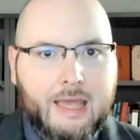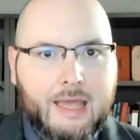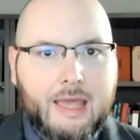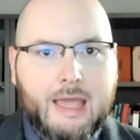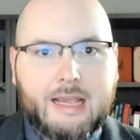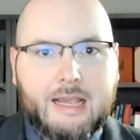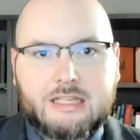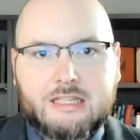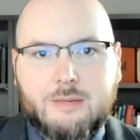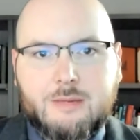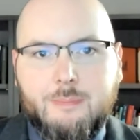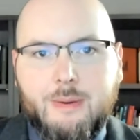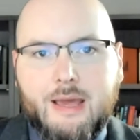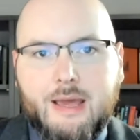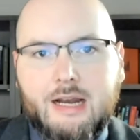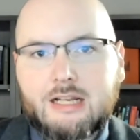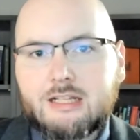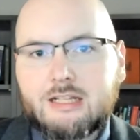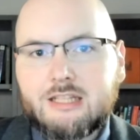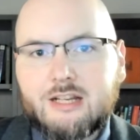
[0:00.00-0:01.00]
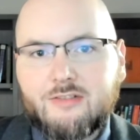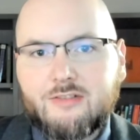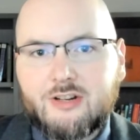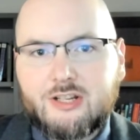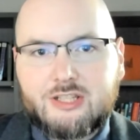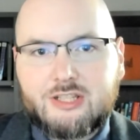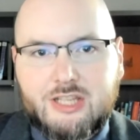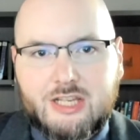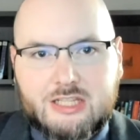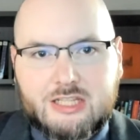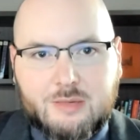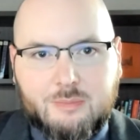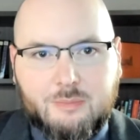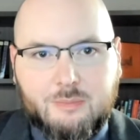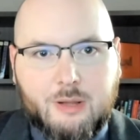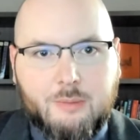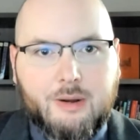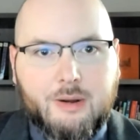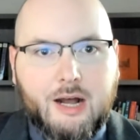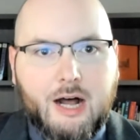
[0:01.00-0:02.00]
It can depend on a different
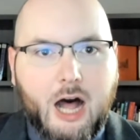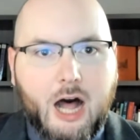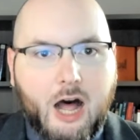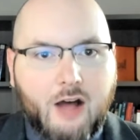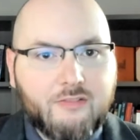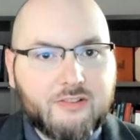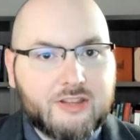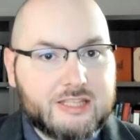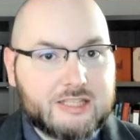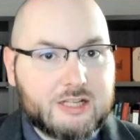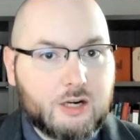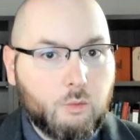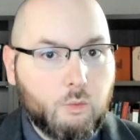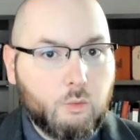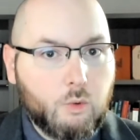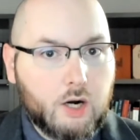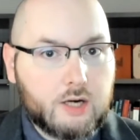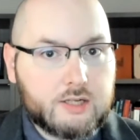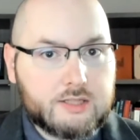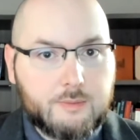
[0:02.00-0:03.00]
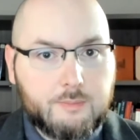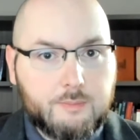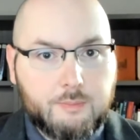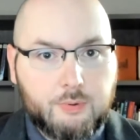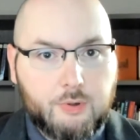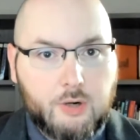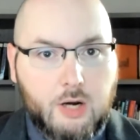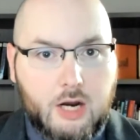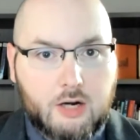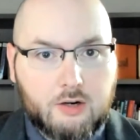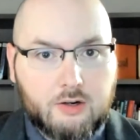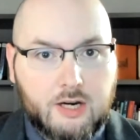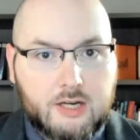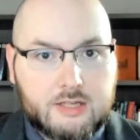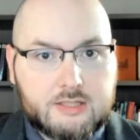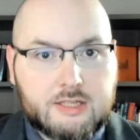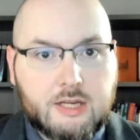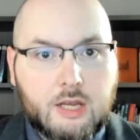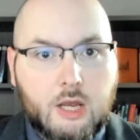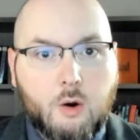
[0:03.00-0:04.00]
discipline, but often these are works in
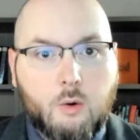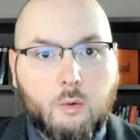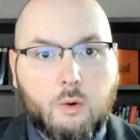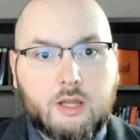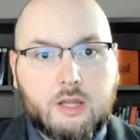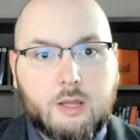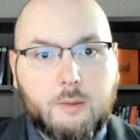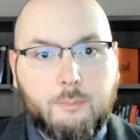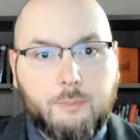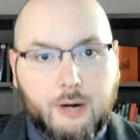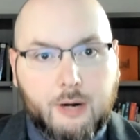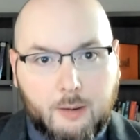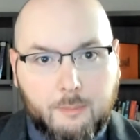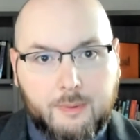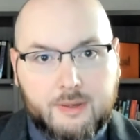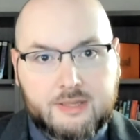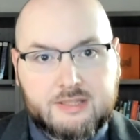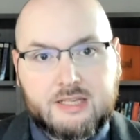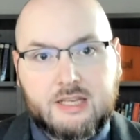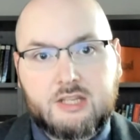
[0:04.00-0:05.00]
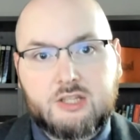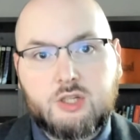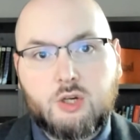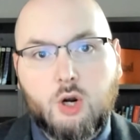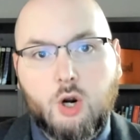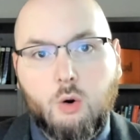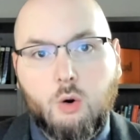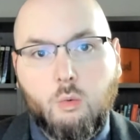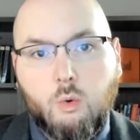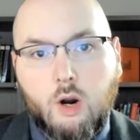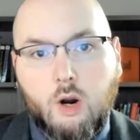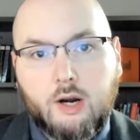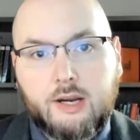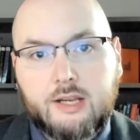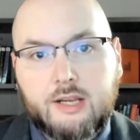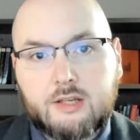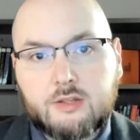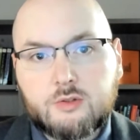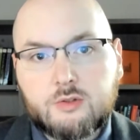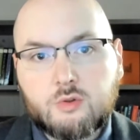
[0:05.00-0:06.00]
progress where the purpose is you're
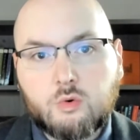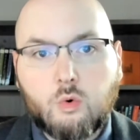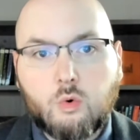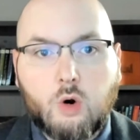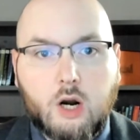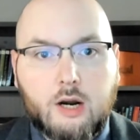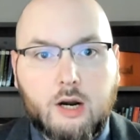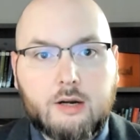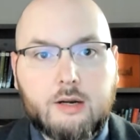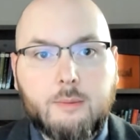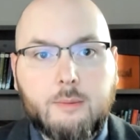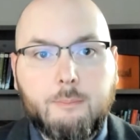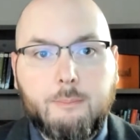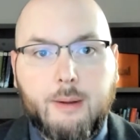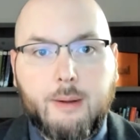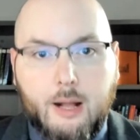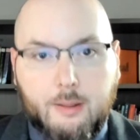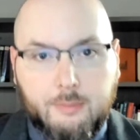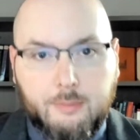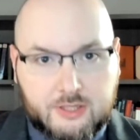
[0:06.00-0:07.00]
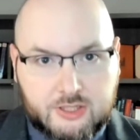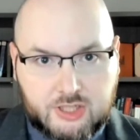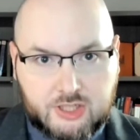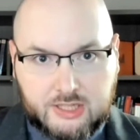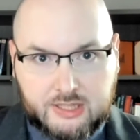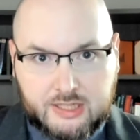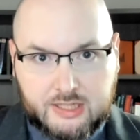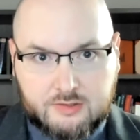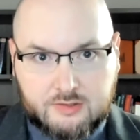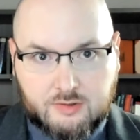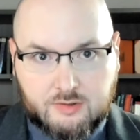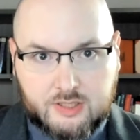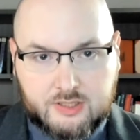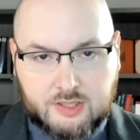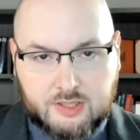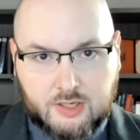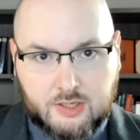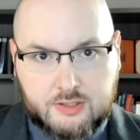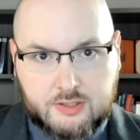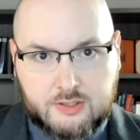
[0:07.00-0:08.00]
working toward publishing this
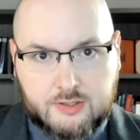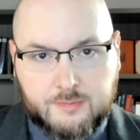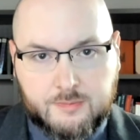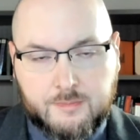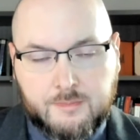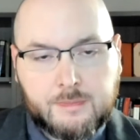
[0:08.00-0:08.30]
research.